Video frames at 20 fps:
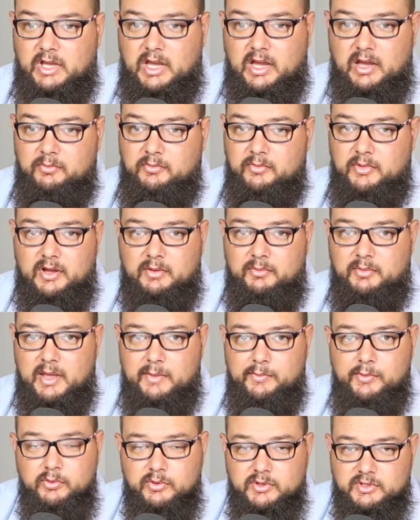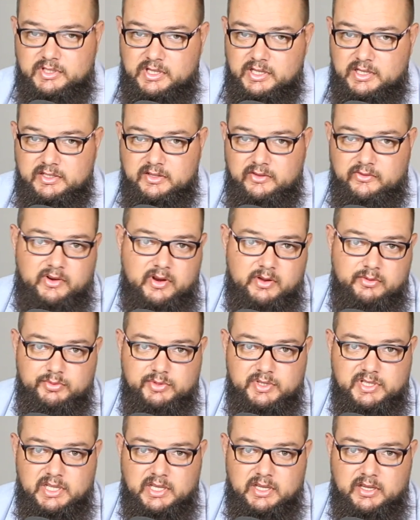I'm, I'm happy with 60 frames
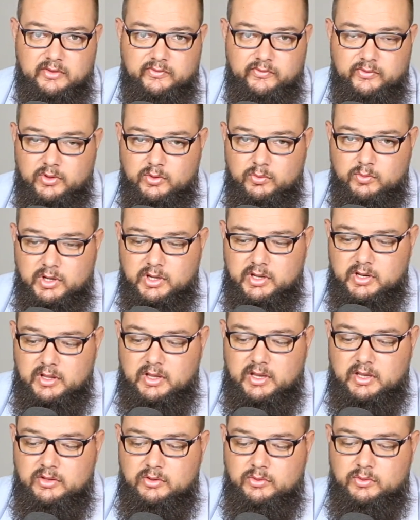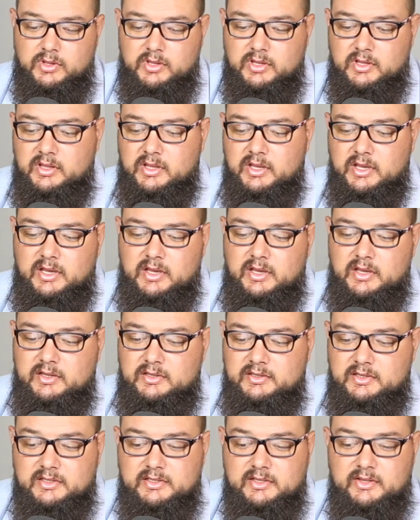per second. For the work that I do with it,
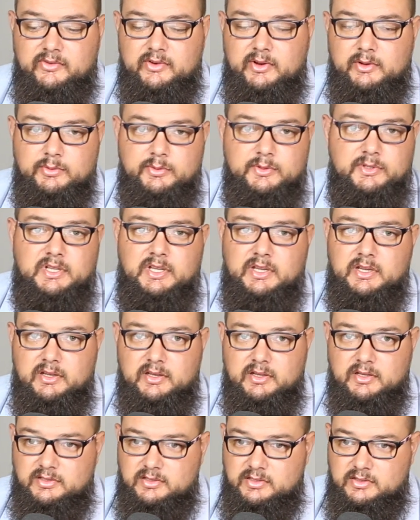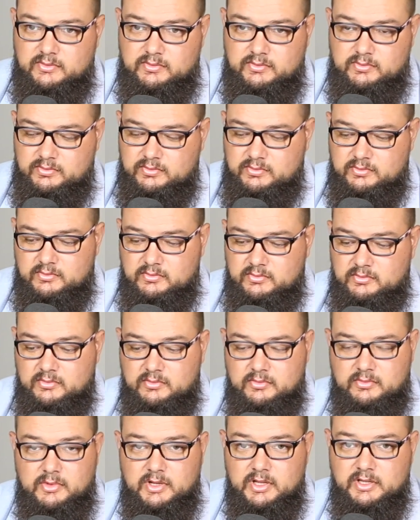60 frames per second is,
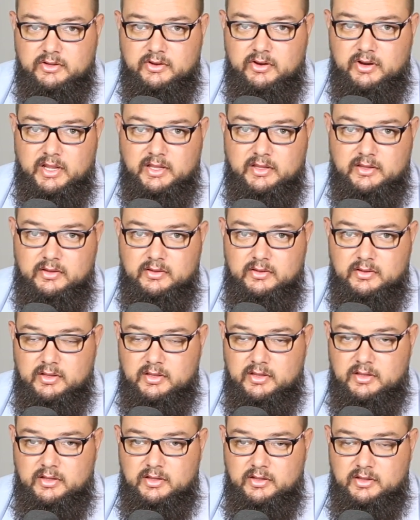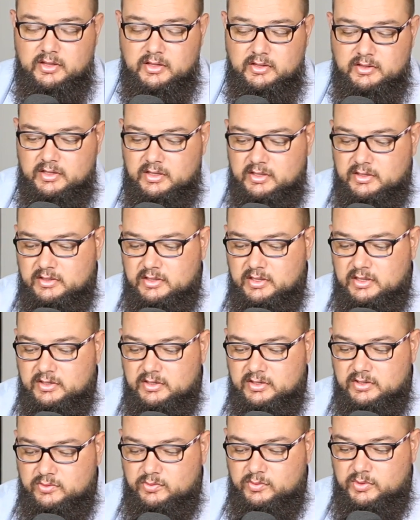is great. Uh, it, it, it
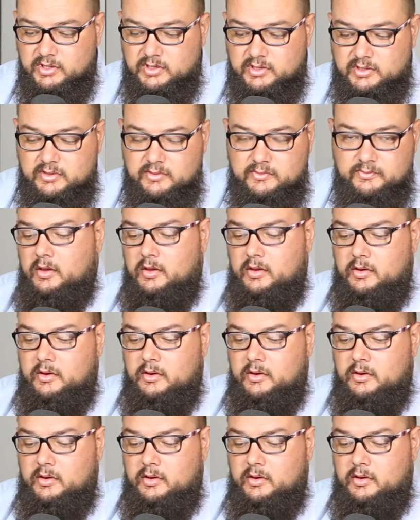just works.